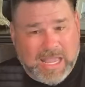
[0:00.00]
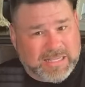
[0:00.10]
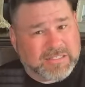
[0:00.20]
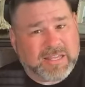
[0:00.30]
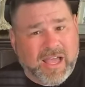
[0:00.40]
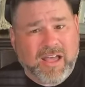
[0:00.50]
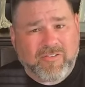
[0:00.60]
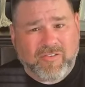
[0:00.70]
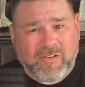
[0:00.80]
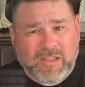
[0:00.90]
It's
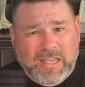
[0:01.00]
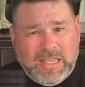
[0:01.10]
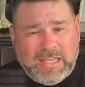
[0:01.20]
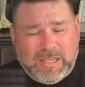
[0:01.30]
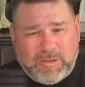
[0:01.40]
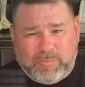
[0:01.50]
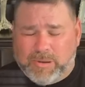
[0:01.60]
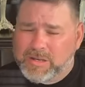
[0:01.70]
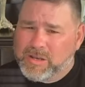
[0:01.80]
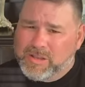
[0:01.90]
tough,
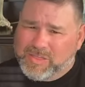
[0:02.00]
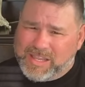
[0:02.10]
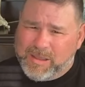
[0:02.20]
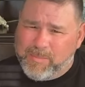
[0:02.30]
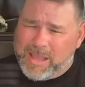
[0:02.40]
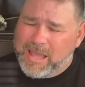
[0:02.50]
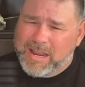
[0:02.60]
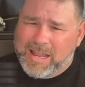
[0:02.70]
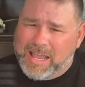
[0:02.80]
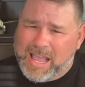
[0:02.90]
but think
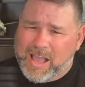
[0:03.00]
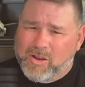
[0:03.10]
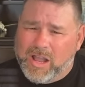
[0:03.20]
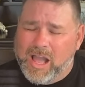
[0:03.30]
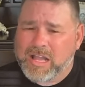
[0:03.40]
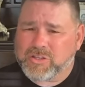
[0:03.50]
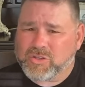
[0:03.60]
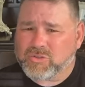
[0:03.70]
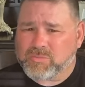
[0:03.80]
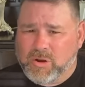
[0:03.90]
about how God
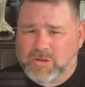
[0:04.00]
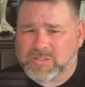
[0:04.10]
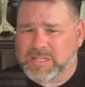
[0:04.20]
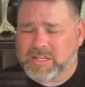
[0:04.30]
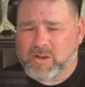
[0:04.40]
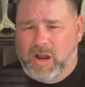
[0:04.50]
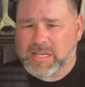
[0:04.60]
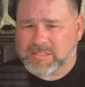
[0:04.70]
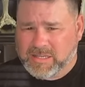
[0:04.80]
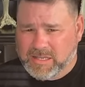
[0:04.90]
shows mercy and grace to